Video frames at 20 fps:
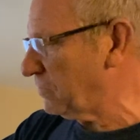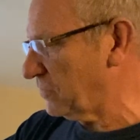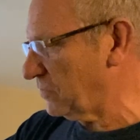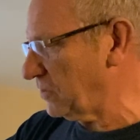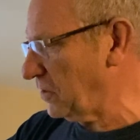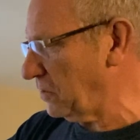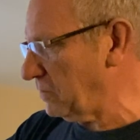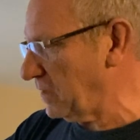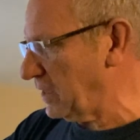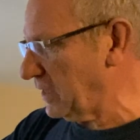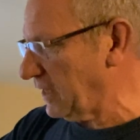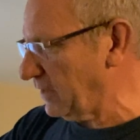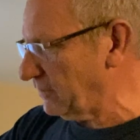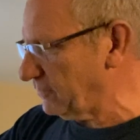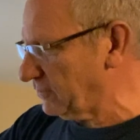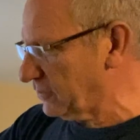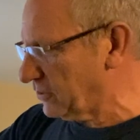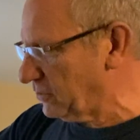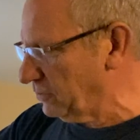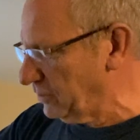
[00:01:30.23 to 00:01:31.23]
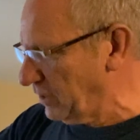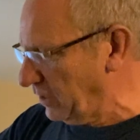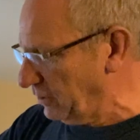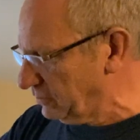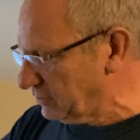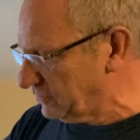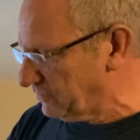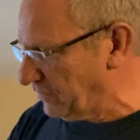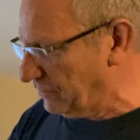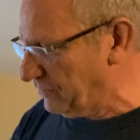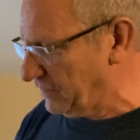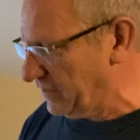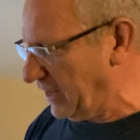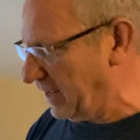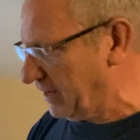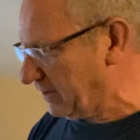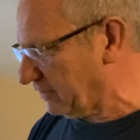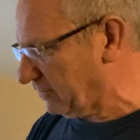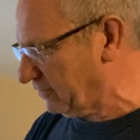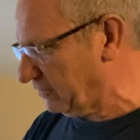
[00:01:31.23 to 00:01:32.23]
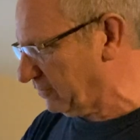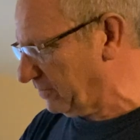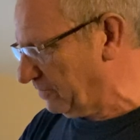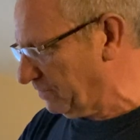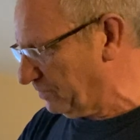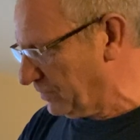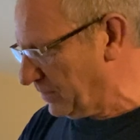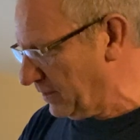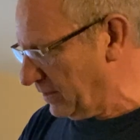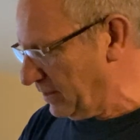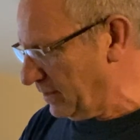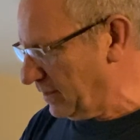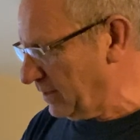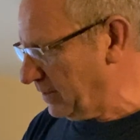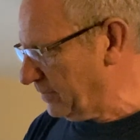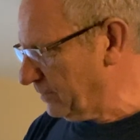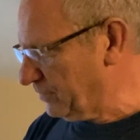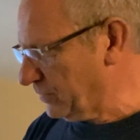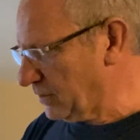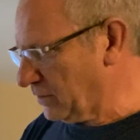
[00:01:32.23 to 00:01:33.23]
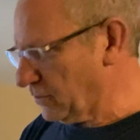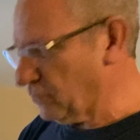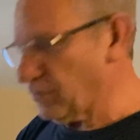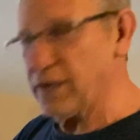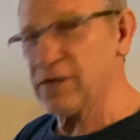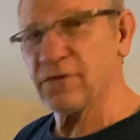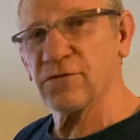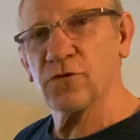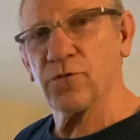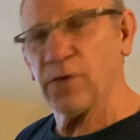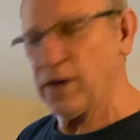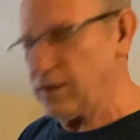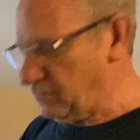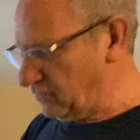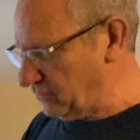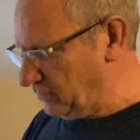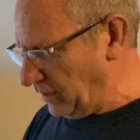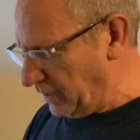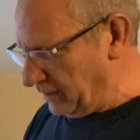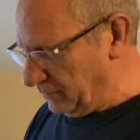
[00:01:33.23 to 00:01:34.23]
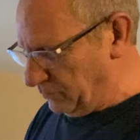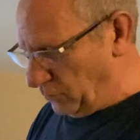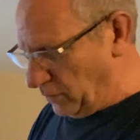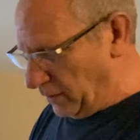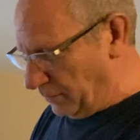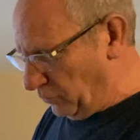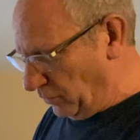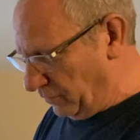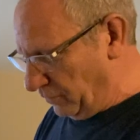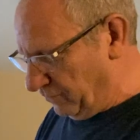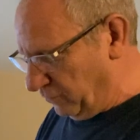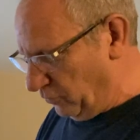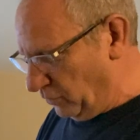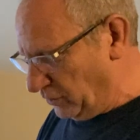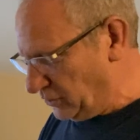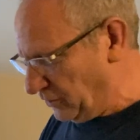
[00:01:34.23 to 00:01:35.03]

So I guess kudos for Fanatics. Great, great. I, I bought four